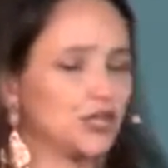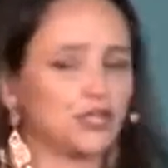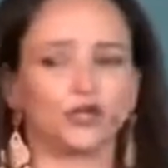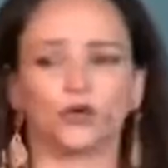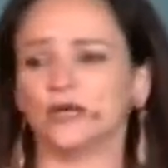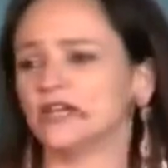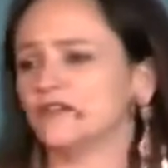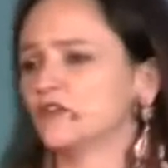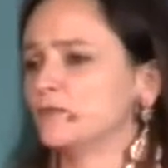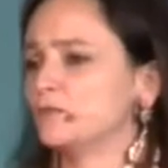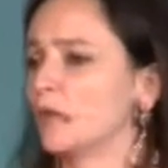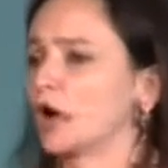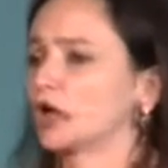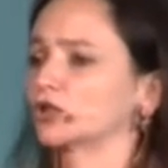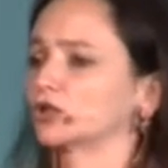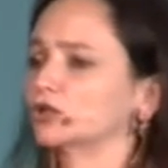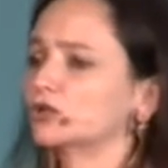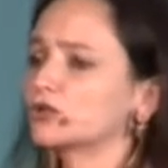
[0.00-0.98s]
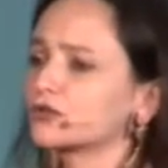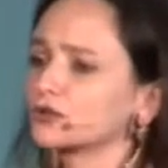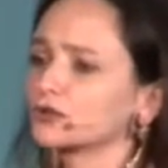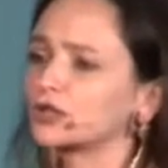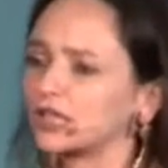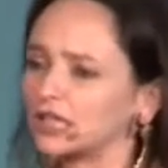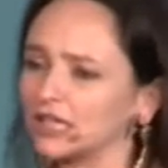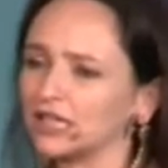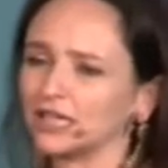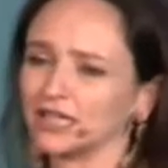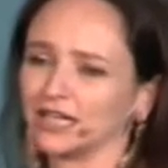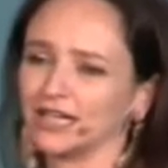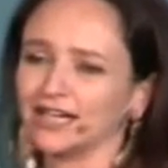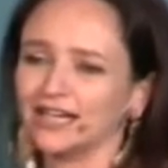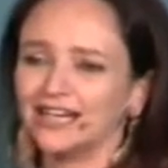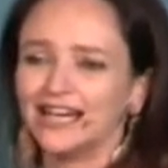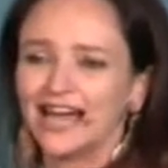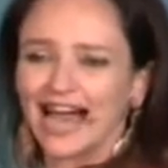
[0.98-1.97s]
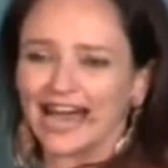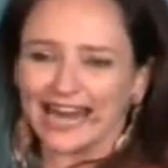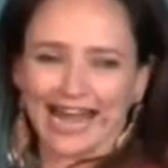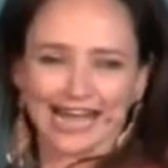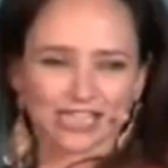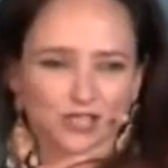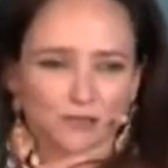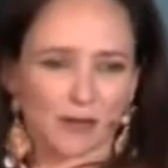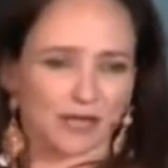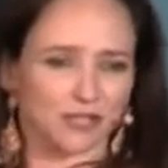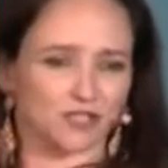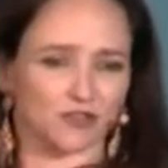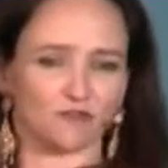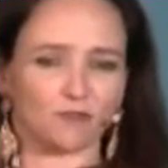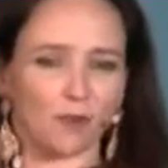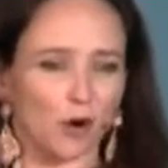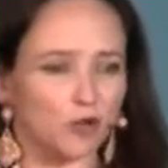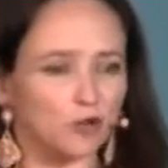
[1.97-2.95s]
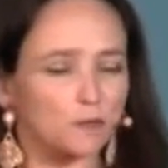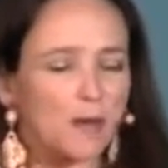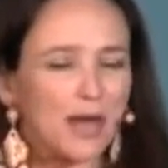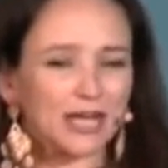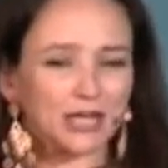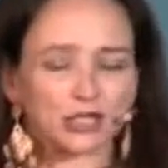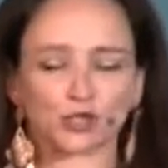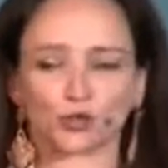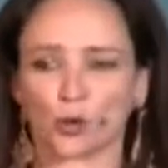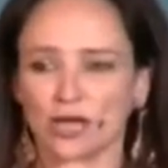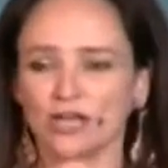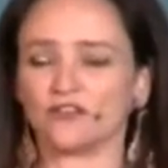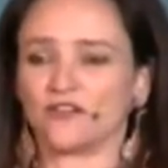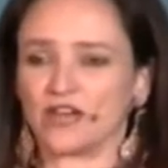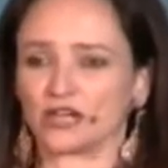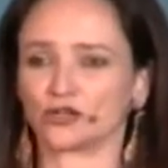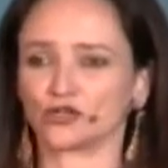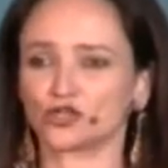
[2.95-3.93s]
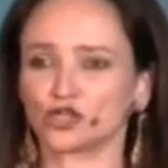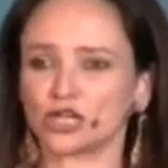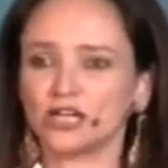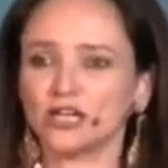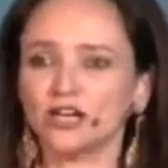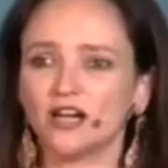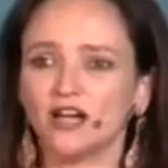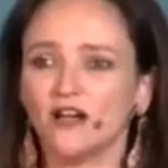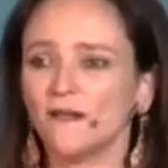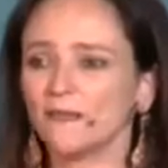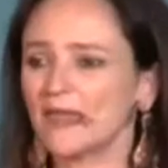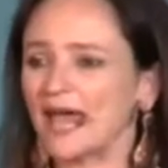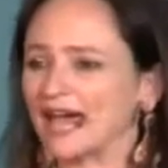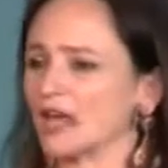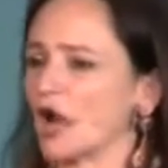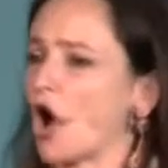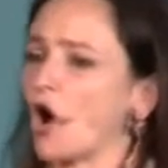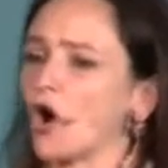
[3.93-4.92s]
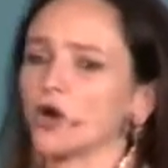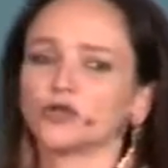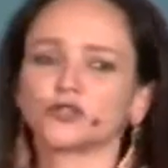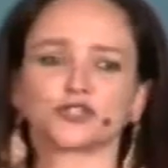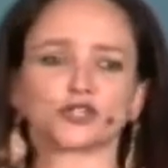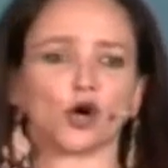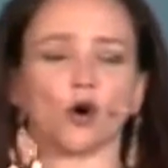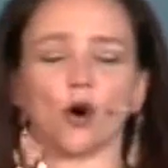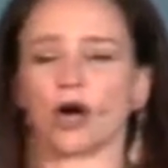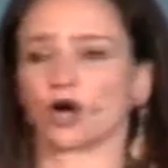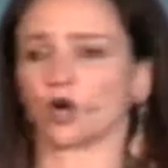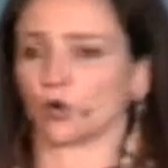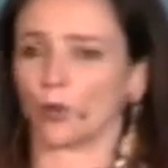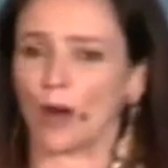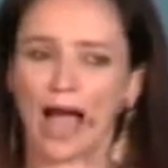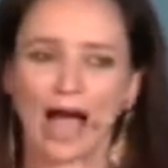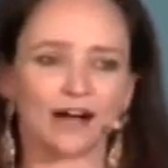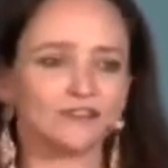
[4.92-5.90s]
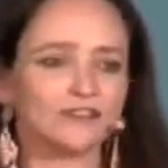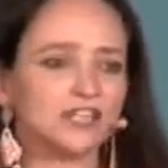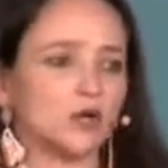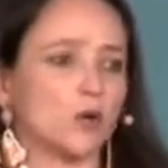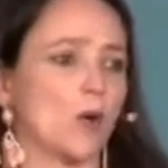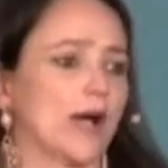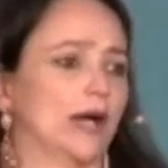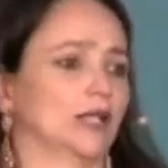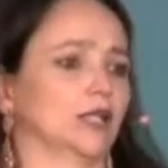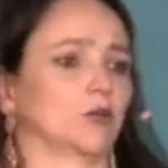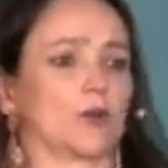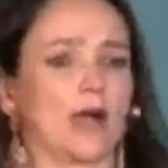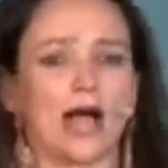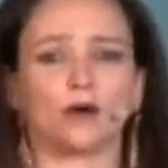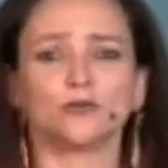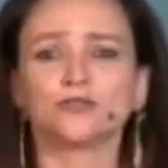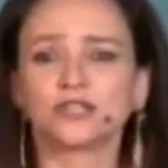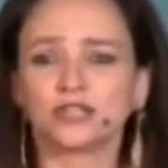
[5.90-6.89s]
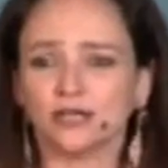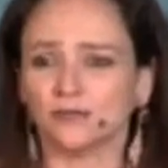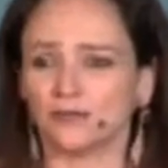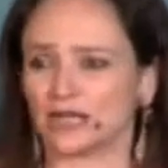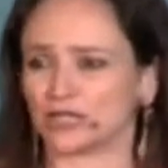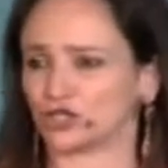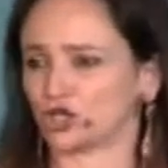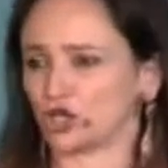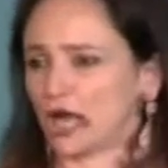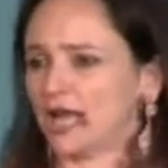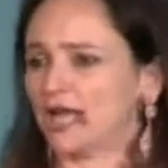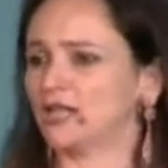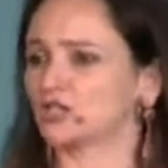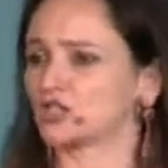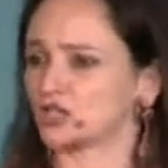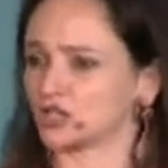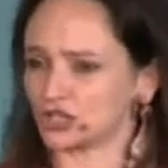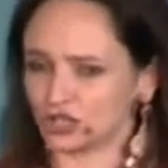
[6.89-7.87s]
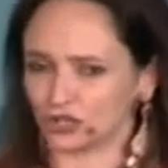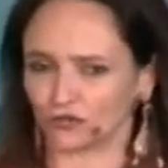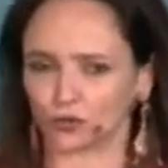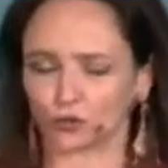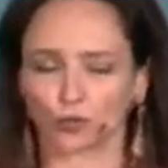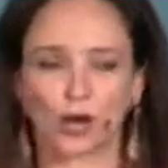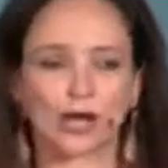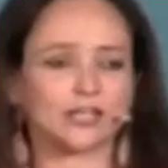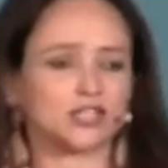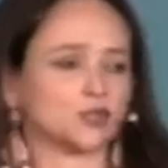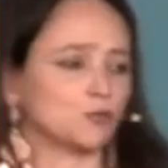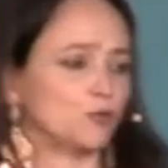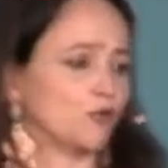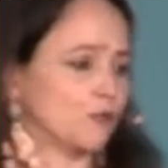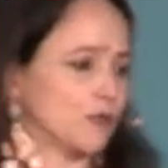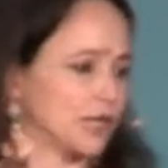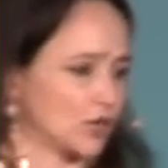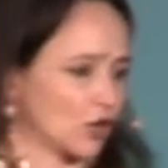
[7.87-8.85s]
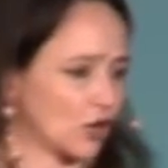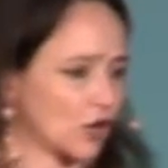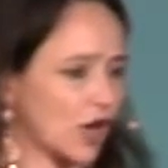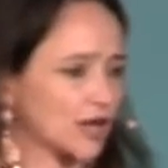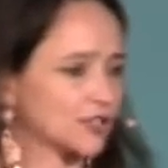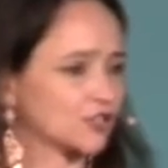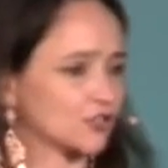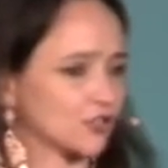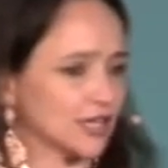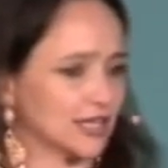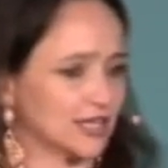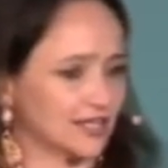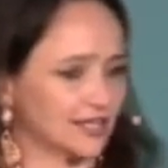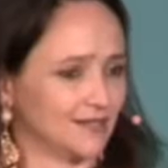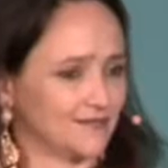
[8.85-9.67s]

You know, even Martin Luther King had aspects of both penetrative energy and also a gravity well around him that changed the civil rights movement in our country.